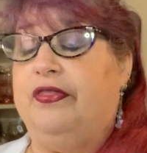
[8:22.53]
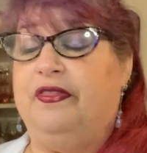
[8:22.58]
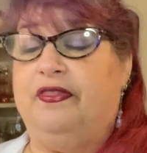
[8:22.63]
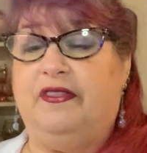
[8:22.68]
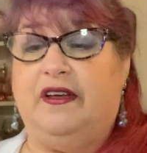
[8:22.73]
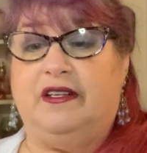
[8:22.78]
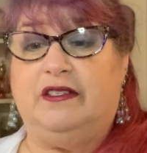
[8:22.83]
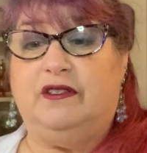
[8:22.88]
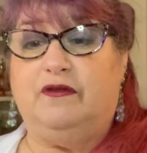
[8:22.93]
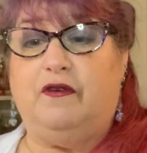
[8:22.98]

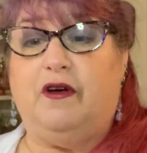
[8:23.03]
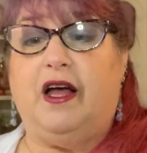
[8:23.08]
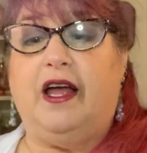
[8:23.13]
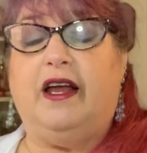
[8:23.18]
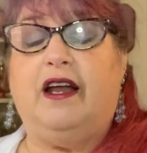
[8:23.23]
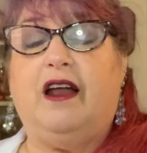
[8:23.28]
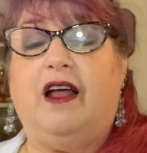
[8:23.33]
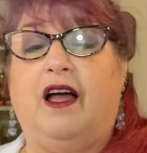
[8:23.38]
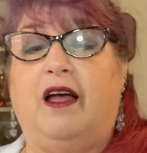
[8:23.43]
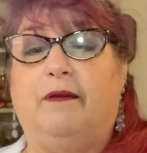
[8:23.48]
That's
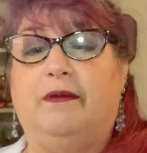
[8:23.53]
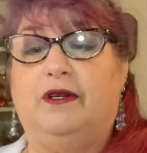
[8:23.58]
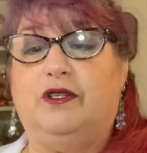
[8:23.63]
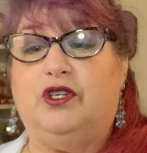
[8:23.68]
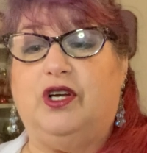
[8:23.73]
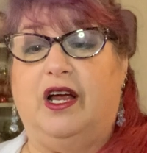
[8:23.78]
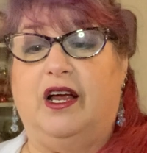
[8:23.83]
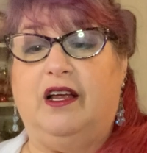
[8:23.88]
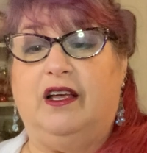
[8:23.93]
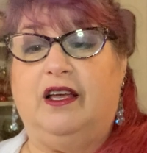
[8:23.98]
fine. I'm going to
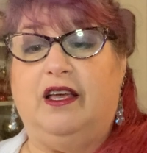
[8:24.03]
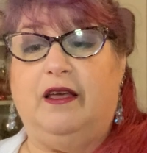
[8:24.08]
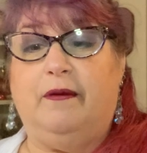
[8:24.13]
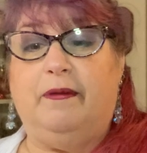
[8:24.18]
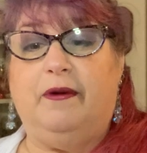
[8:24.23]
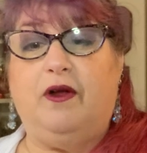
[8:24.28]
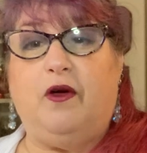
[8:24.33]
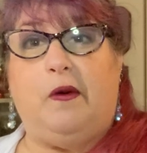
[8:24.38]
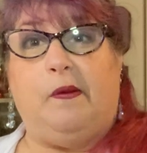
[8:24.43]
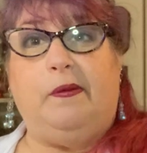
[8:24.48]
try and keep
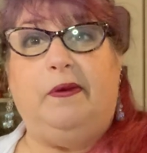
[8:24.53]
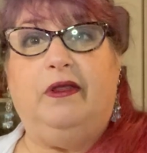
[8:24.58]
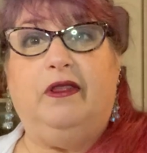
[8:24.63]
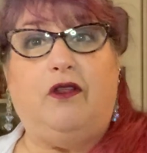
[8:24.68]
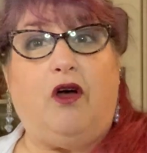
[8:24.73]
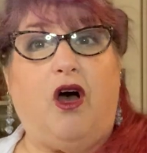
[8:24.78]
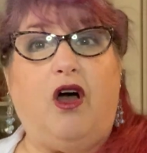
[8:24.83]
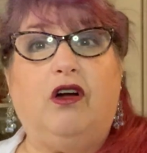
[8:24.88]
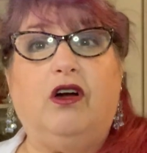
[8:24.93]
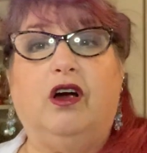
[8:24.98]
it open
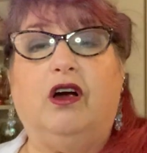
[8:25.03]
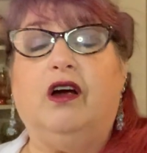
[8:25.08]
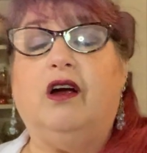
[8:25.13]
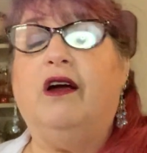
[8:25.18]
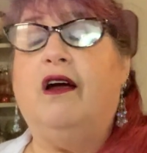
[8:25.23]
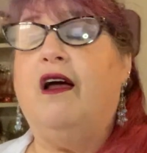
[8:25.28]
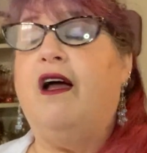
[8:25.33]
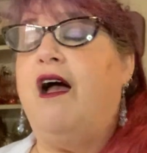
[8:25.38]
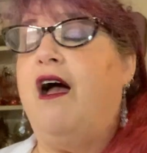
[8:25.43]
longer.